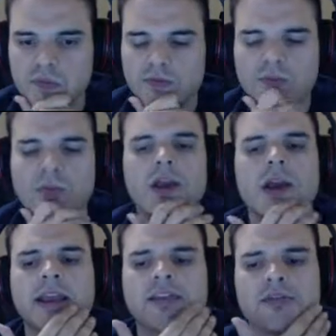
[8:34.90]
Okay,
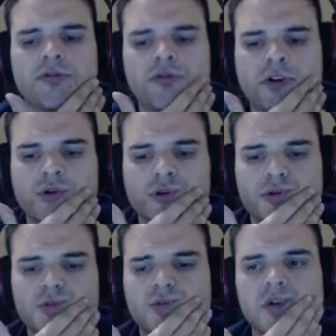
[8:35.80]
so Trick
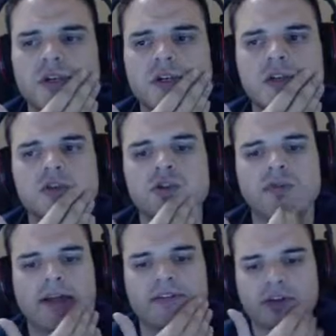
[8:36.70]
Room should run out
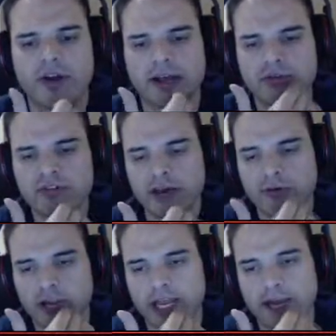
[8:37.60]
this turn. I do take Rocky
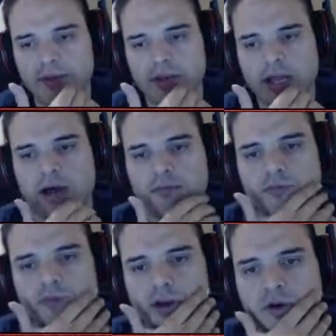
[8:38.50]
Helmet
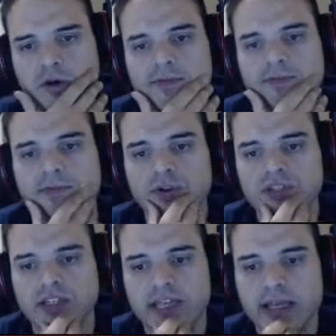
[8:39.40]
recoil,
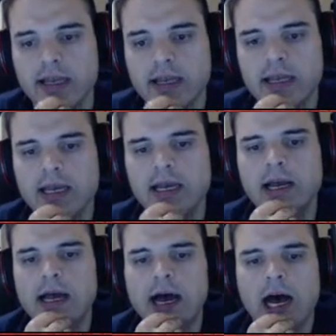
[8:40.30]
unfortunately.
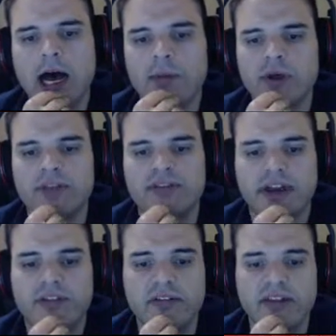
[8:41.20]
But at this stage,
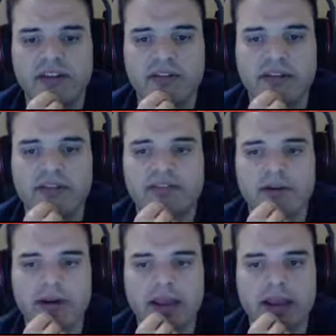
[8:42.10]
it is a
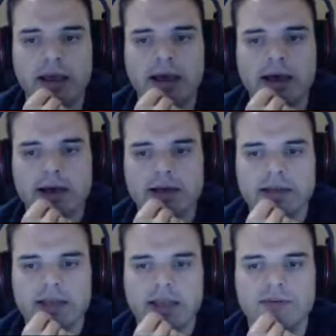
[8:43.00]
necessary
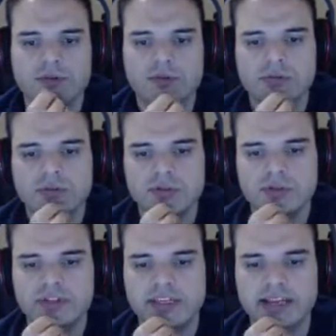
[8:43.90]
evil.
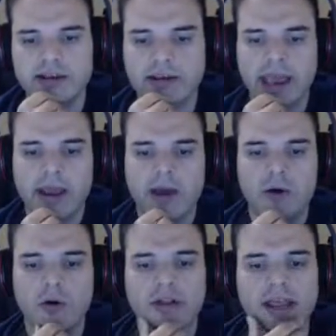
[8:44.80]
Get the KO
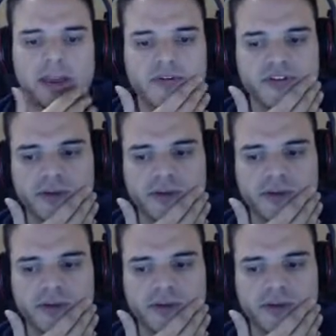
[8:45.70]
on that Hitmontop.